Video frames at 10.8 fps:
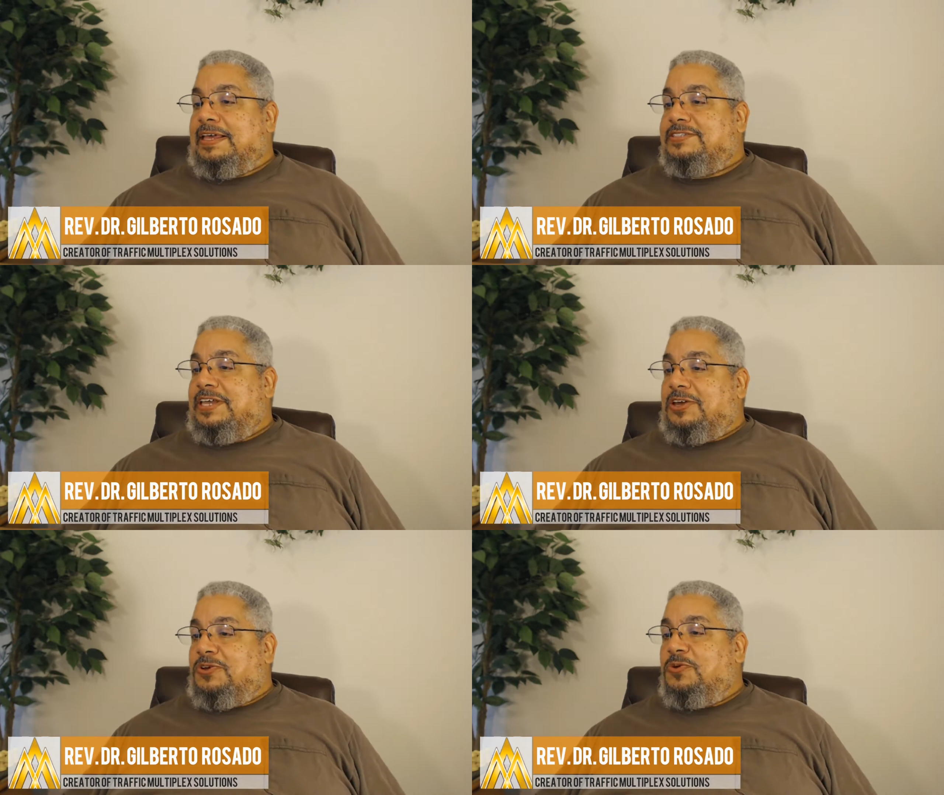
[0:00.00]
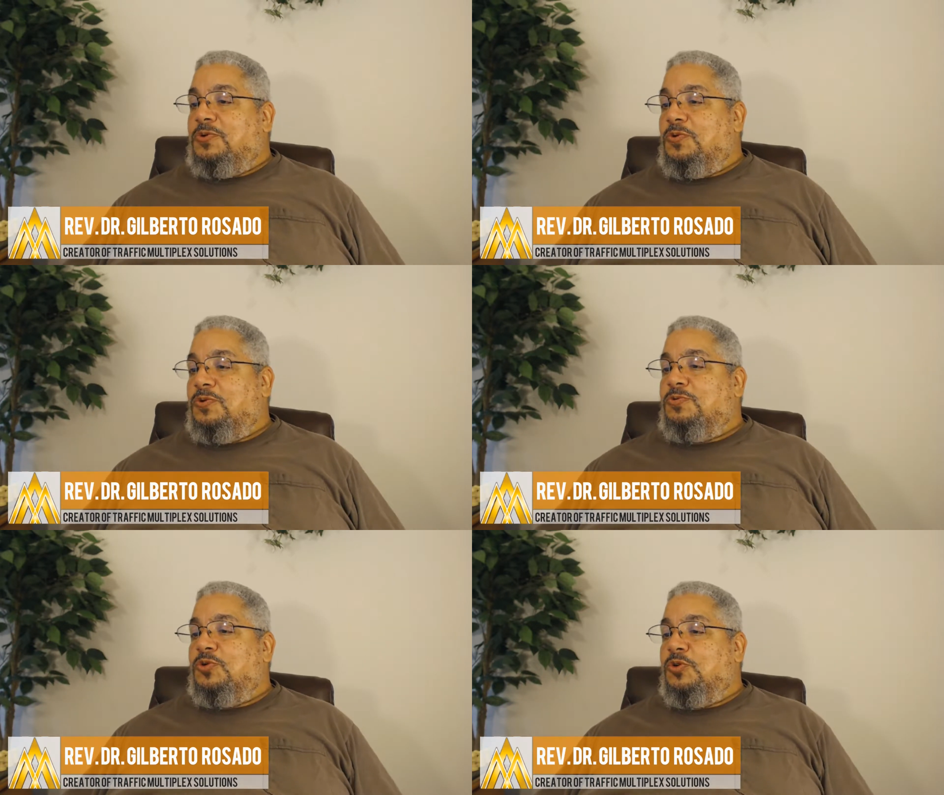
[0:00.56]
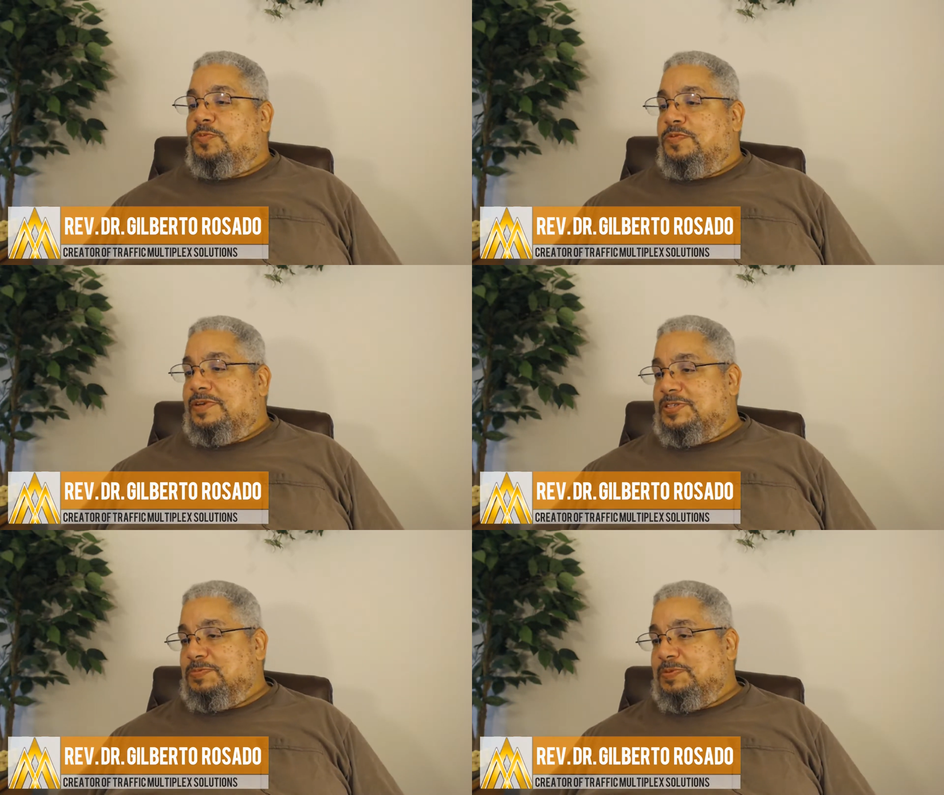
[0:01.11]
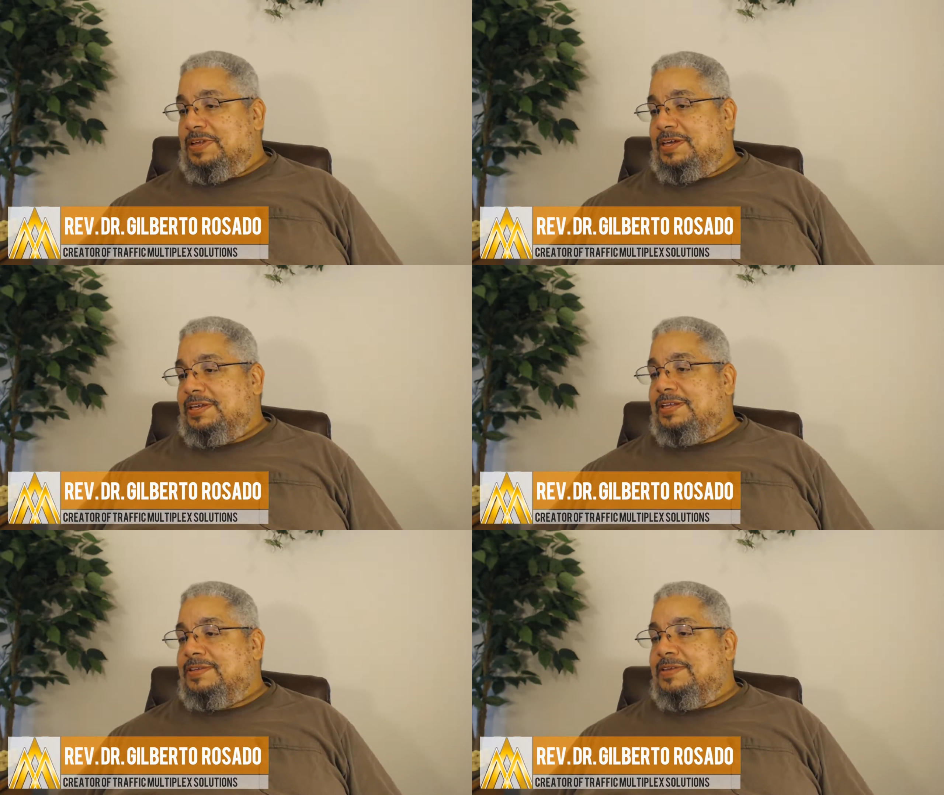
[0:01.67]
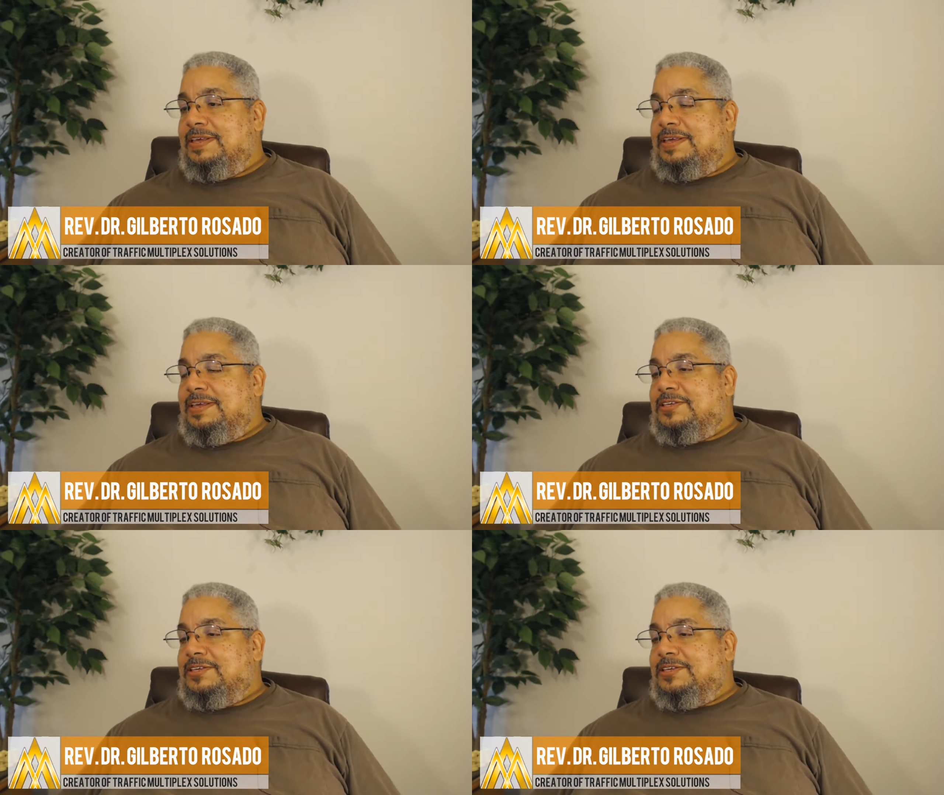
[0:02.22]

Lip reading: It's a cool WordPress plugin.